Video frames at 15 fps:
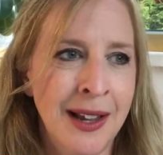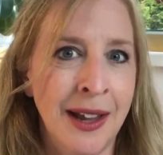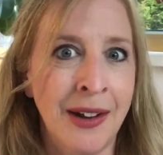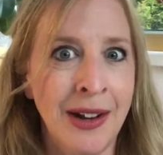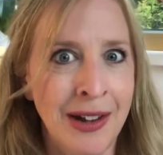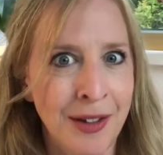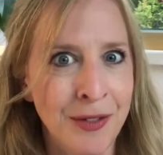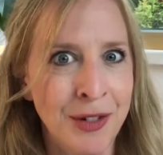
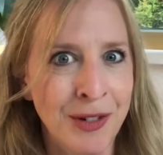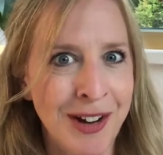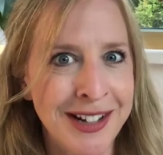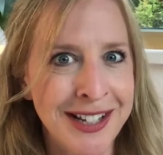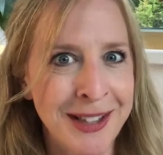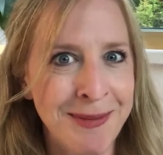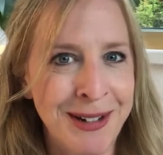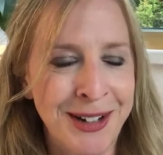And I loved
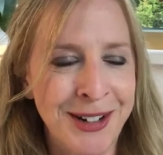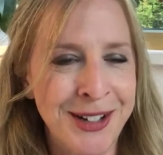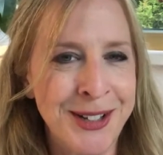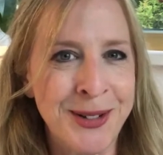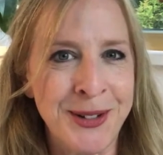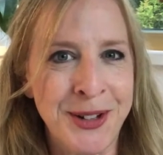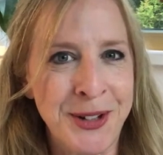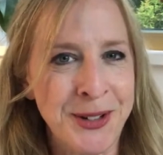writing The Minute I
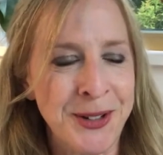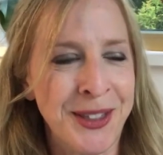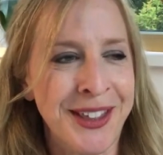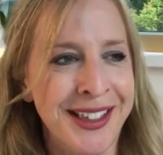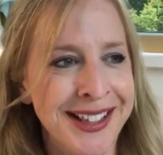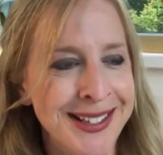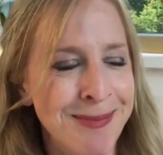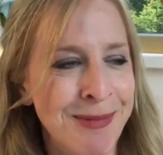Saw You, so I
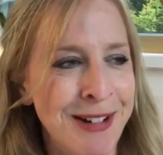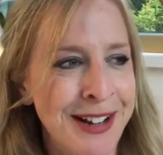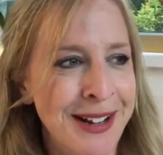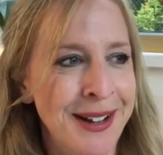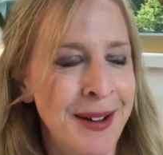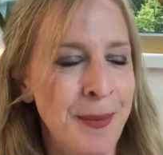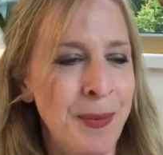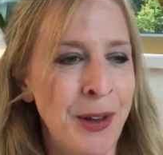think that's
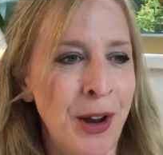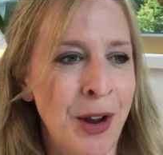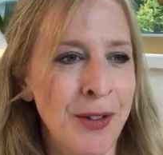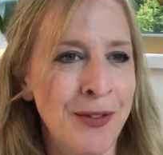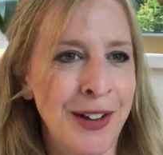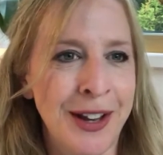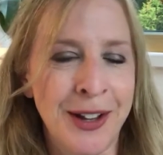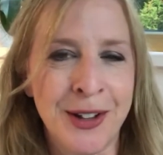pretty,
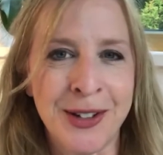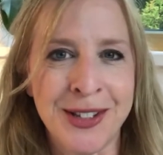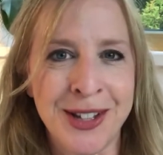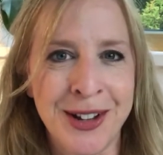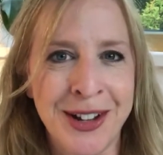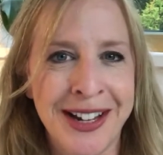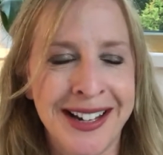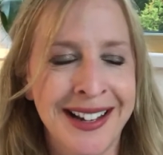hopefully a good
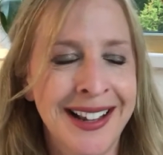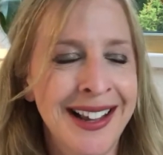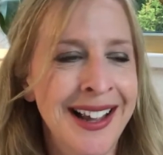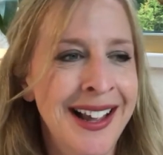sign.